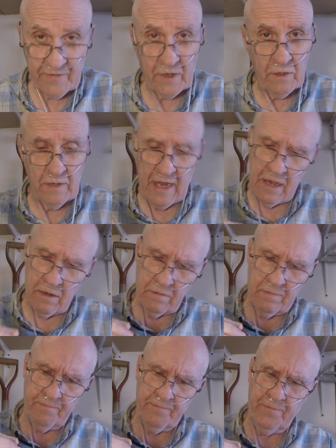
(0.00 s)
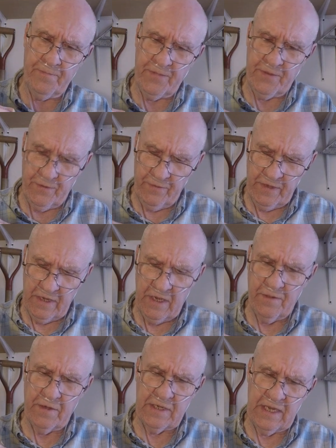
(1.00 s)
to go down through the
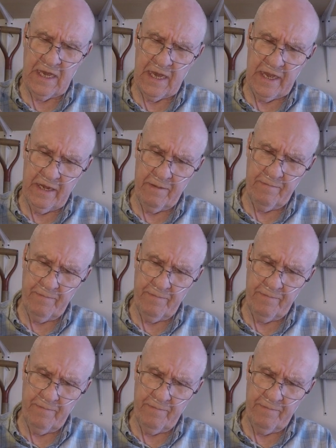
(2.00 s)
other side.